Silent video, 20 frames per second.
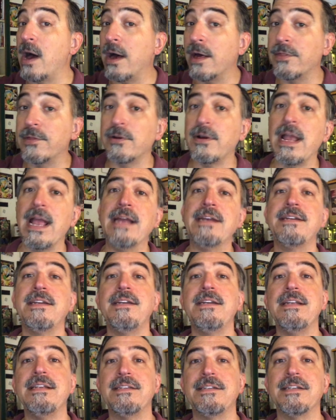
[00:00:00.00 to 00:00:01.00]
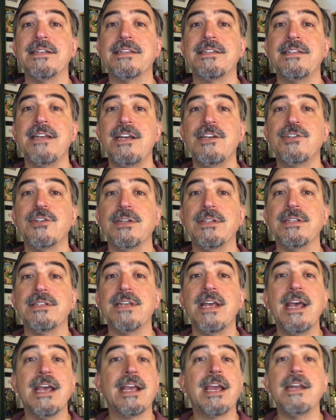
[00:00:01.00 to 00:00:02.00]
other entity's decisions
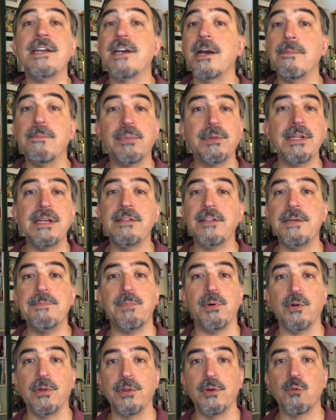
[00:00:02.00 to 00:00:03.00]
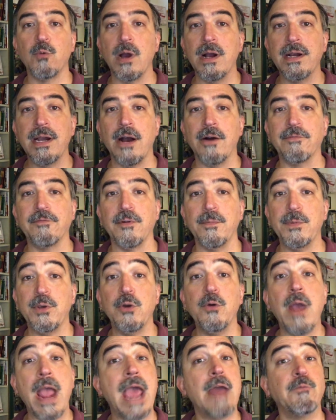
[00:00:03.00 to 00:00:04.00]
can completely pull the rug out from
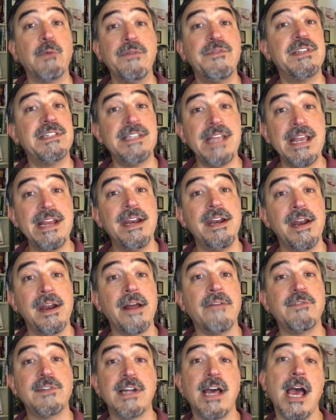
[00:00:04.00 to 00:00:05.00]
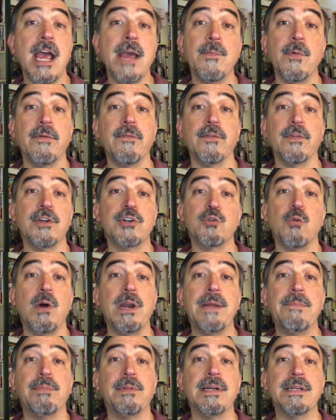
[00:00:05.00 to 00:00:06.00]
you. And we've seen it enough time over the
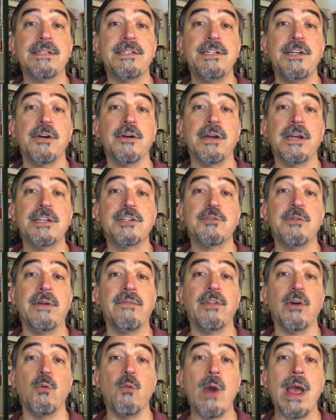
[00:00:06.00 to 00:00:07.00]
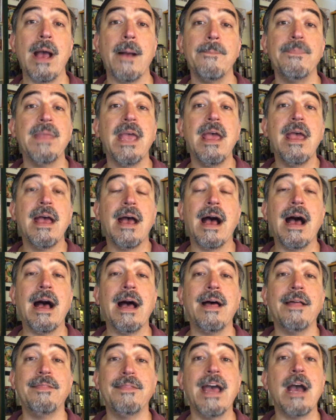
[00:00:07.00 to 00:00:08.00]
20 plus year history of the web
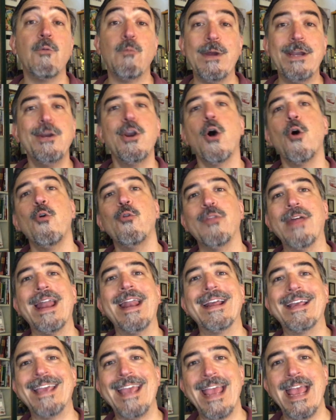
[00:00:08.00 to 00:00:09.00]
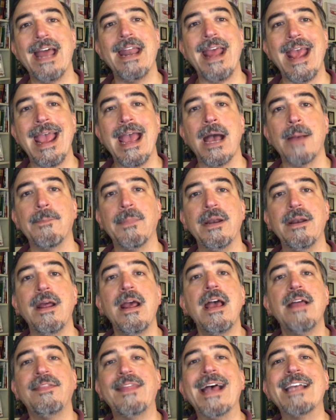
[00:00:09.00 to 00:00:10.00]
that we know that it can happen.
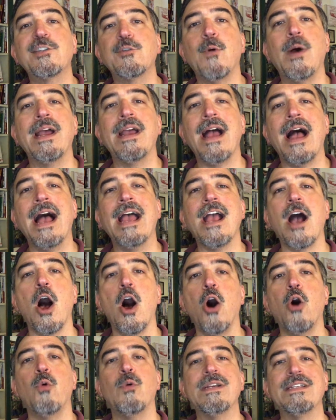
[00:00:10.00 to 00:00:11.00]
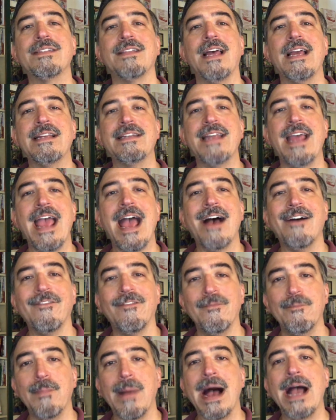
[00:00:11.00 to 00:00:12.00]
That's why I always like to
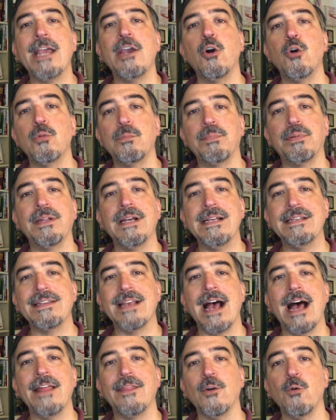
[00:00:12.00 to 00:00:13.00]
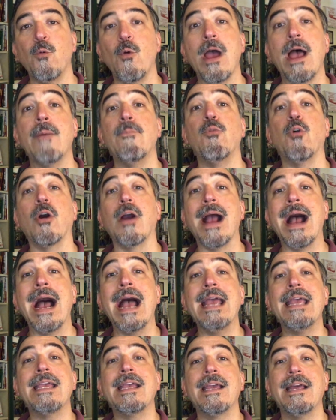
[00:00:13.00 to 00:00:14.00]
have my own place on the web where
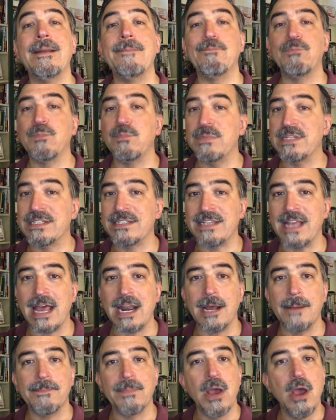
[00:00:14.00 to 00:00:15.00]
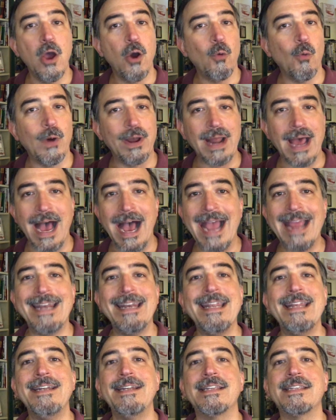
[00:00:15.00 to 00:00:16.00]
I can set up what I
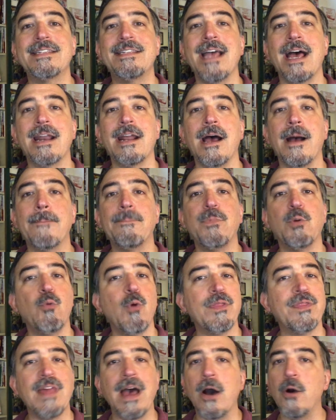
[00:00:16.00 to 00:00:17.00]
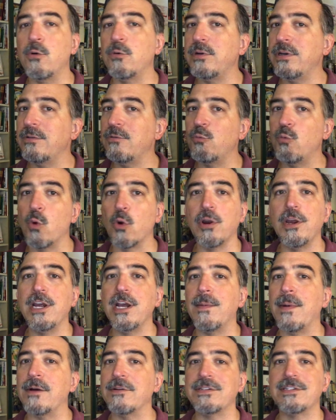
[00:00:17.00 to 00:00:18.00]
need to set up without worrying
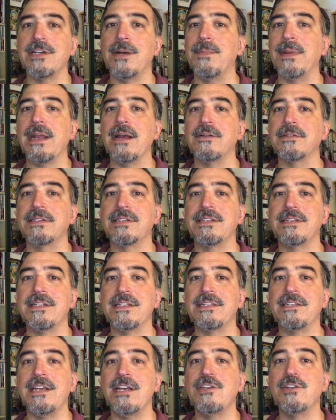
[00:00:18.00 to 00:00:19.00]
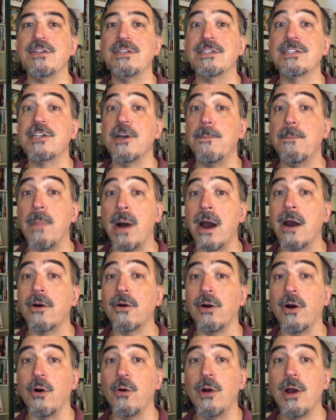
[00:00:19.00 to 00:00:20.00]
about somebody else's decisions
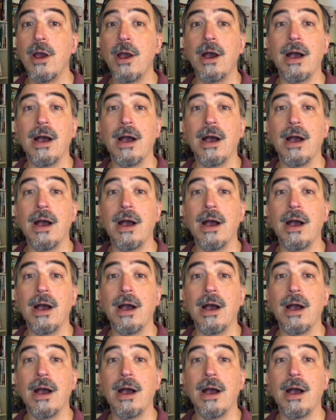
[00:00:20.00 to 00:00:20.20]
tomorrow